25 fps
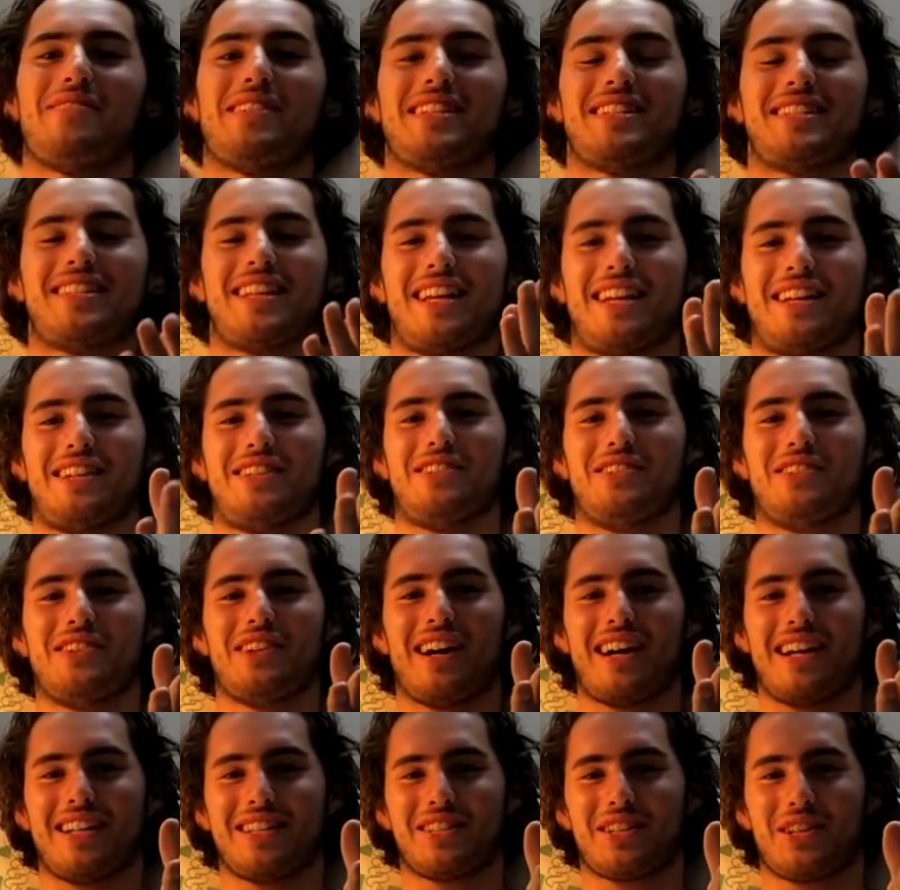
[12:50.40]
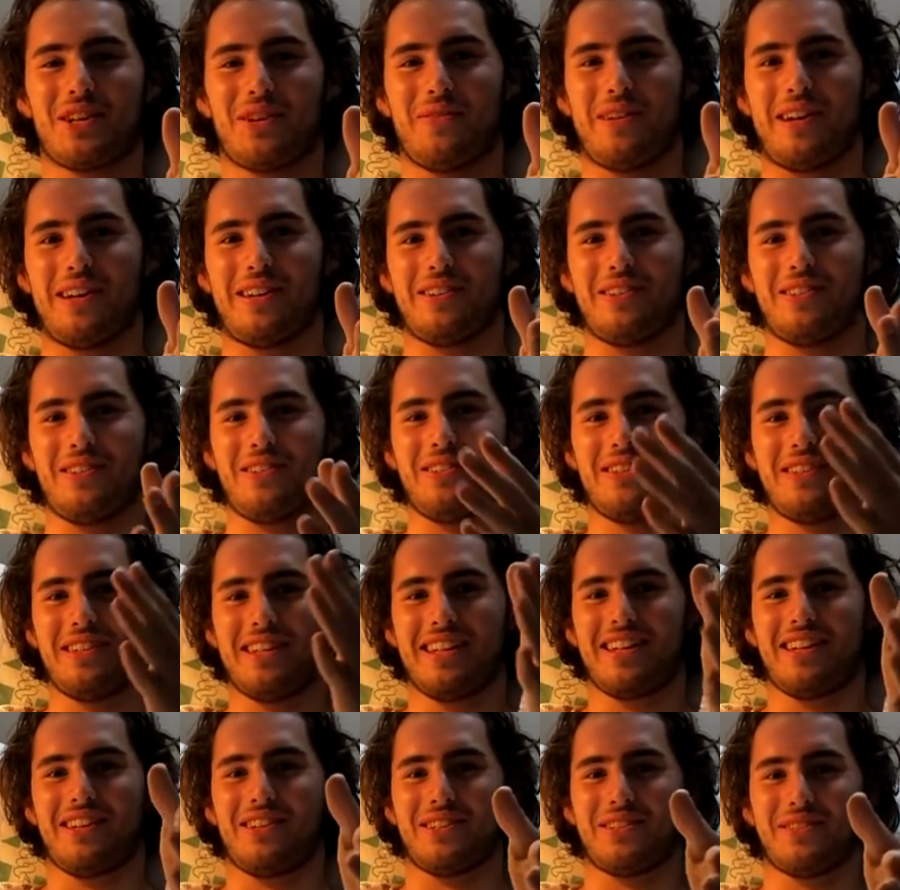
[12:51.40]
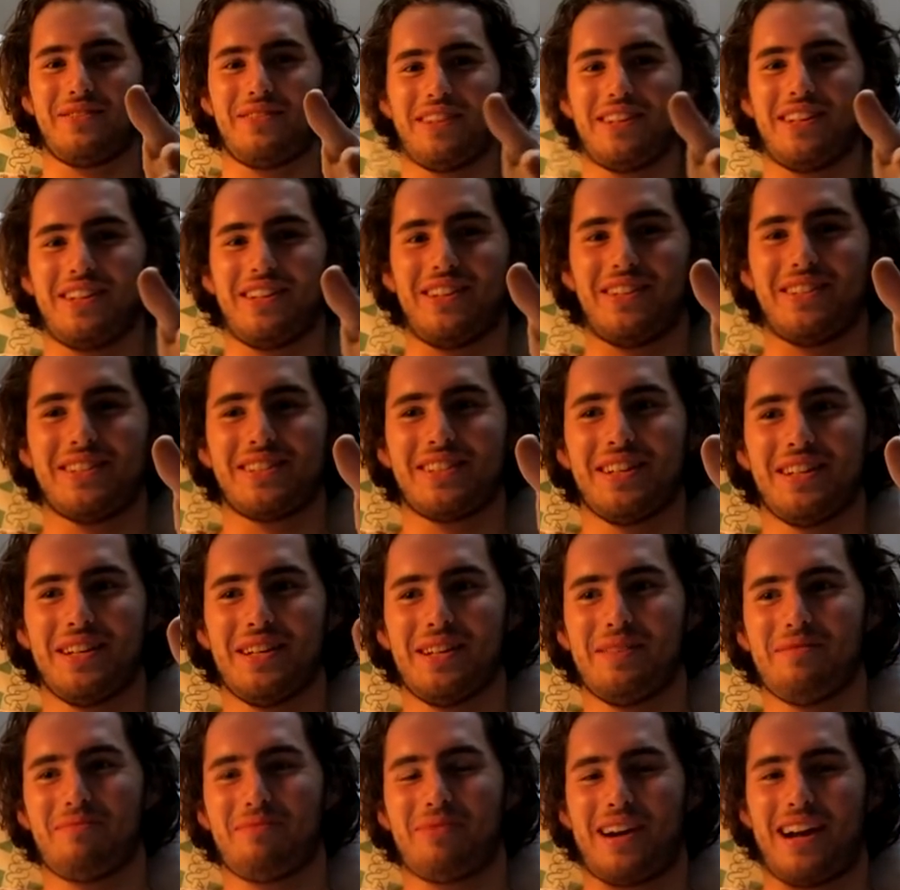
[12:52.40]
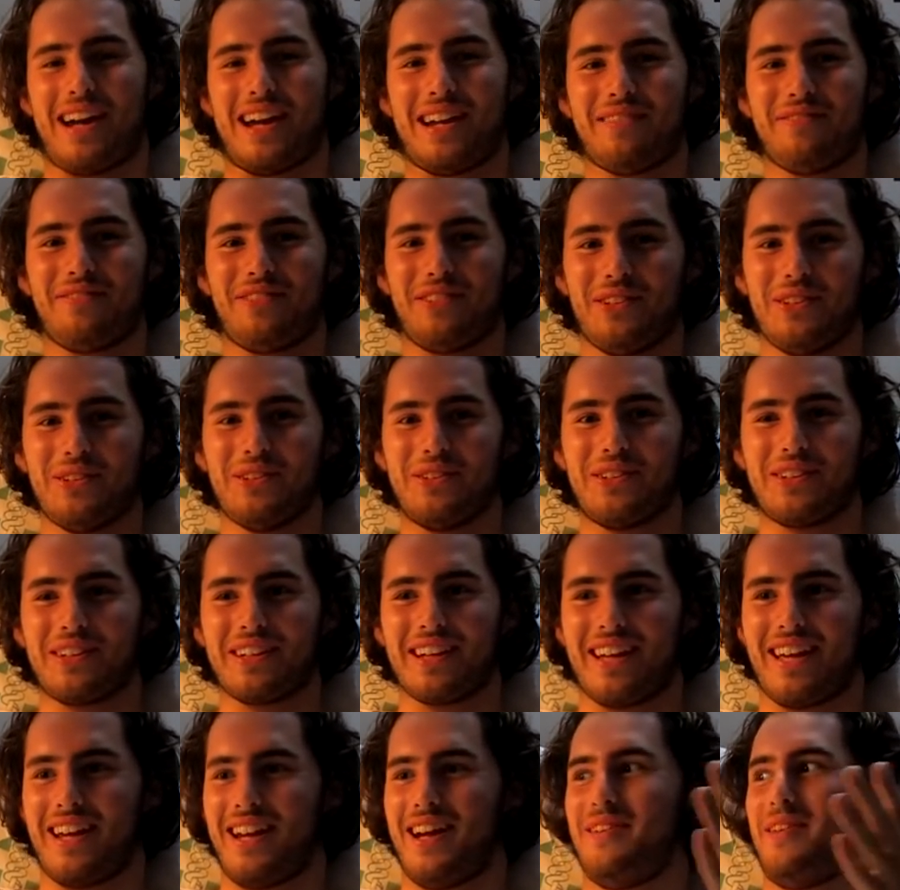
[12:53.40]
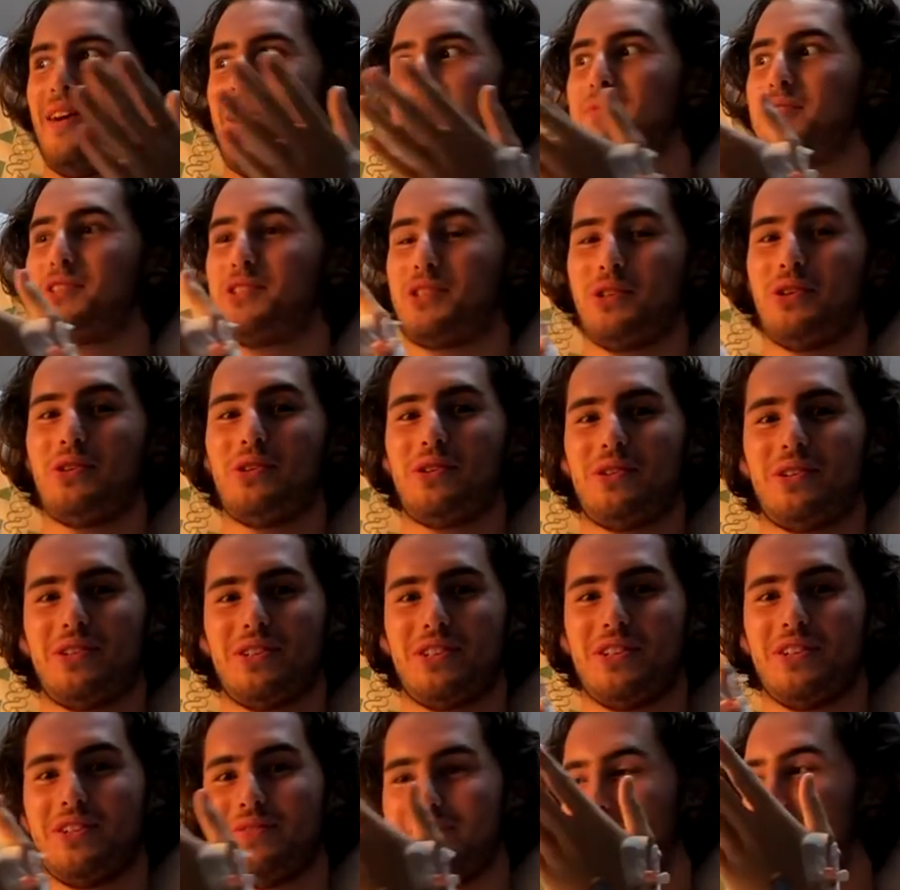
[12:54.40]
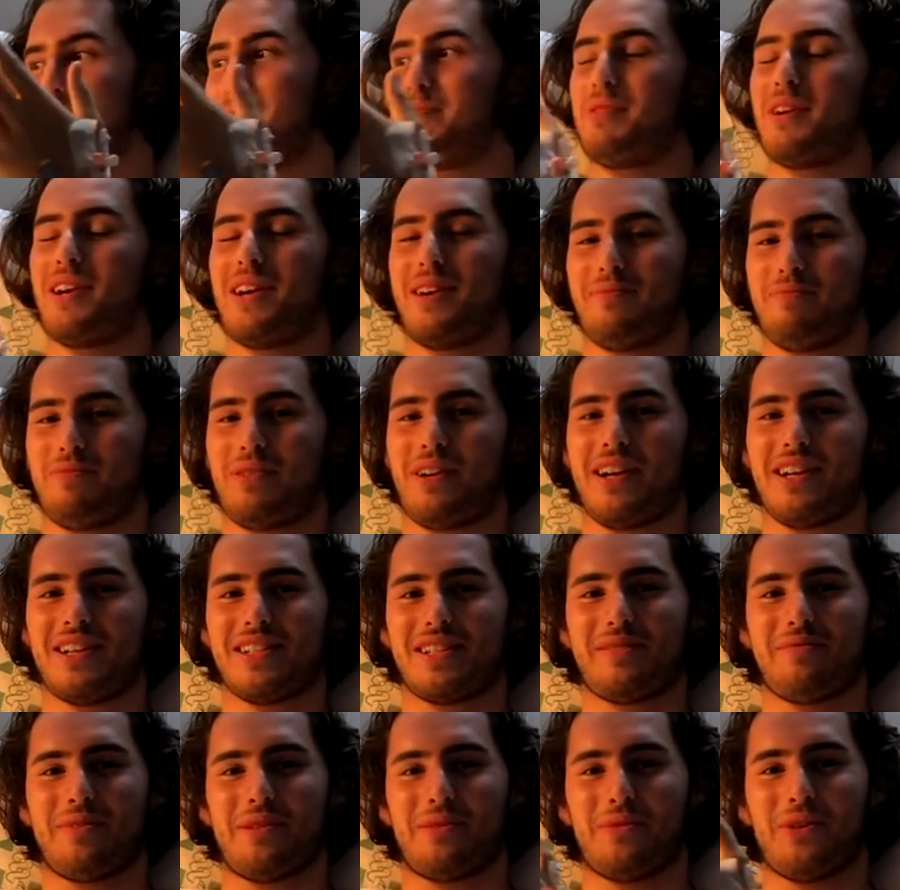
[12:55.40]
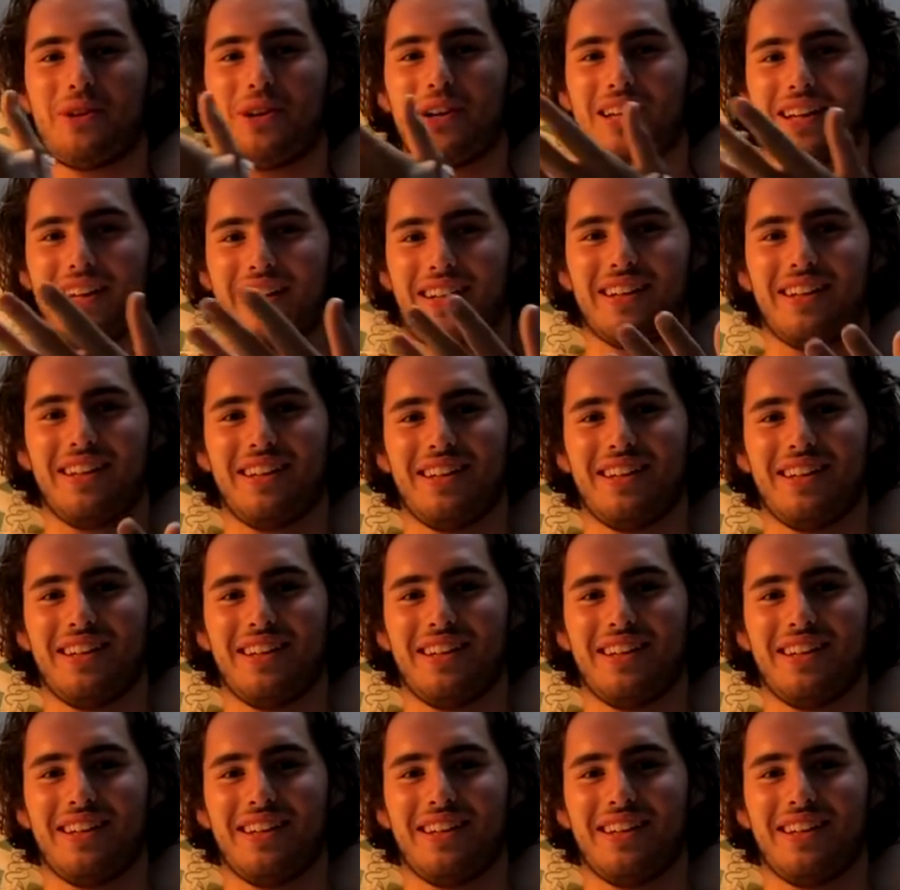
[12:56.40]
I've been seeing you guys comment on Nico's videos praying for Luke. And I'm sure the prayers have been working.